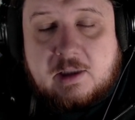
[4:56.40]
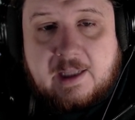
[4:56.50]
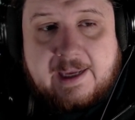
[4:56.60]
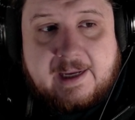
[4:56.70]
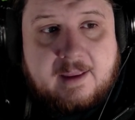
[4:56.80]

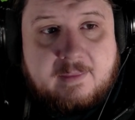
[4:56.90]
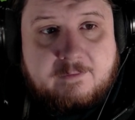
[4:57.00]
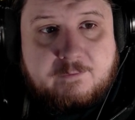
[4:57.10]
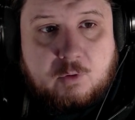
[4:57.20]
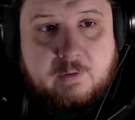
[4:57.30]
like in the
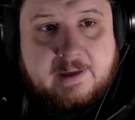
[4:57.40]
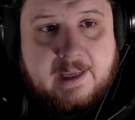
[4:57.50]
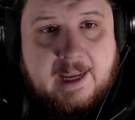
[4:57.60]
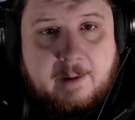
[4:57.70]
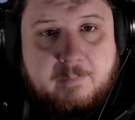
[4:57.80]
full
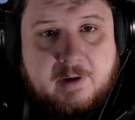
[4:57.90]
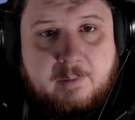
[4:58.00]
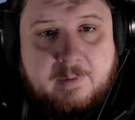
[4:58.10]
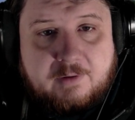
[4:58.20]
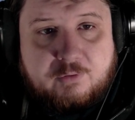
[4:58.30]
game, right,
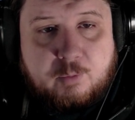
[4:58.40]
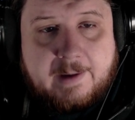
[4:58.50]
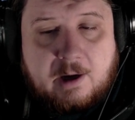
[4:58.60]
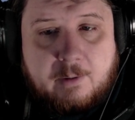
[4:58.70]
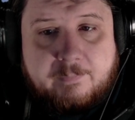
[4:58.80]
when I zoom
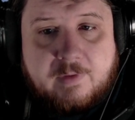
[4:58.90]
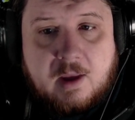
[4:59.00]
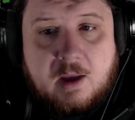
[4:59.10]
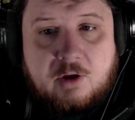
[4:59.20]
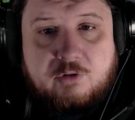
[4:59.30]
out?
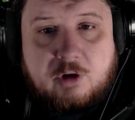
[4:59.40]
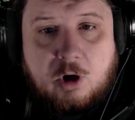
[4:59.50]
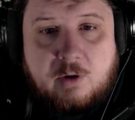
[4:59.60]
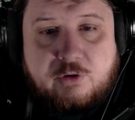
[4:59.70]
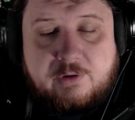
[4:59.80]
So as you